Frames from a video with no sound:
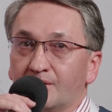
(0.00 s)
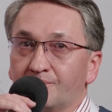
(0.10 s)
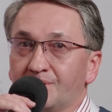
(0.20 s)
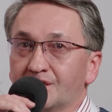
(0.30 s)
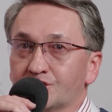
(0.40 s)

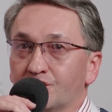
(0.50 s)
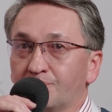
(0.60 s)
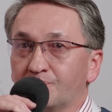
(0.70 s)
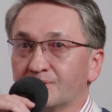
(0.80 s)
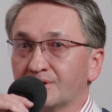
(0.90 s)
big job
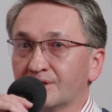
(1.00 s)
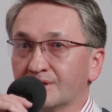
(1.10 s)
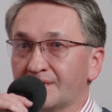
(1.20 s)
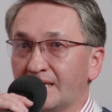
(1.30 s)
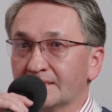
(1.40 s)

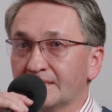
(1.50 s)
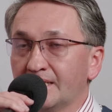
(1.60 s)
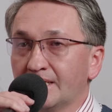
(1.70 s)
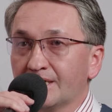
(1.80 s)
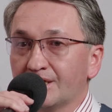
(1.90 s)
done
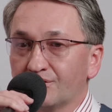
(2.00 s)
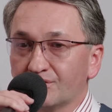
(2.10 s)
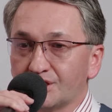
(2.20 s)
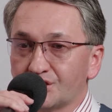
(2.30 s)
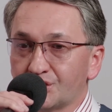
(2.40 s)
in
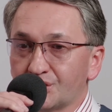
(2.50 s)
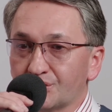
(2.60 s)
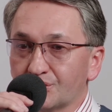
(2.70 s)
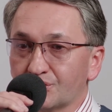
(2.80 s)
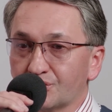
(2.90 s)
order
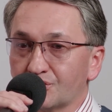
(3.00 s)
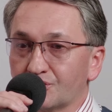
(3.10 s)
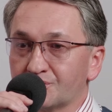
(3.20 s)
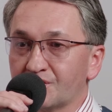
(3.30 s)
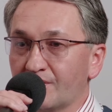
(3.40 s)

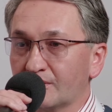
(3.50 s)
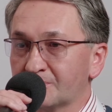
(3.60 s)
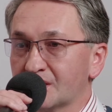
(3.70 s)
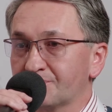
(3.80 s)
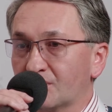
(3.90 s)
to develop
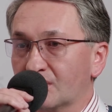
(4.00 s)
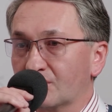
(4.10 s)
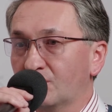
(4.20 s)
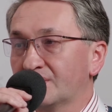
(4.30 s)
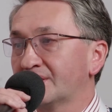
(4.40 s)
this
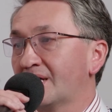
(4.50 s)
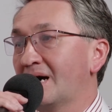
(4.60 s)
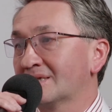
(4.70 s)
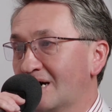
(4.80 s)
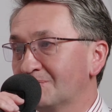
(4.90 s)
protocol and
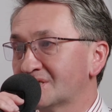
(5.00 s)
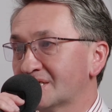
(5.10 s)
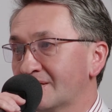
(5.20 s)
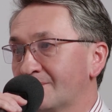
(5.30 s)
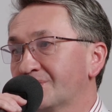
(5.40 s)
adapt
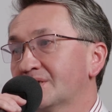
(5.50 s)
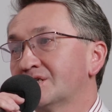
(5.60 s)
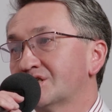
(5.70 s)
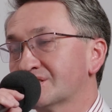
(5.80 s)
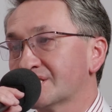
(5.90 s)
them
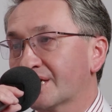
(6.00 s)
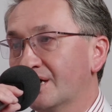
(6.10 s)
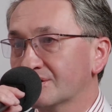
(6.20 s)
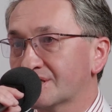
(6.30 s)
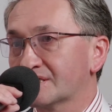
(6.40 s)
into the
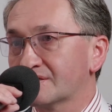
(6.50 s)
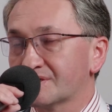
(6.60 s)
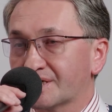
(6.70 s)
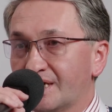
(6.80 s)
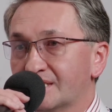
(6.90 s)
context of
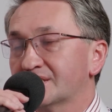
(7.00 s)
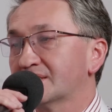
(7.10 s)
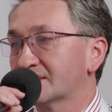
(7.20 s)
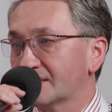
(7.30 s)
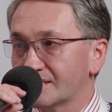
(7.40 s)
the country
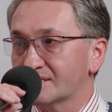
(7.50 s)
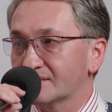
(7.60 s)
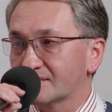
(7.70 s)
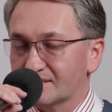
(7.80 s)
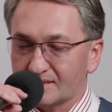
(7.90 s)
and the national
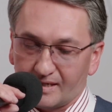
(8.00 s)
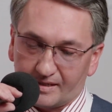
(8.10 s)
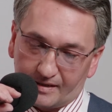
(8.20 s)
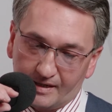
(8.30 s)
society.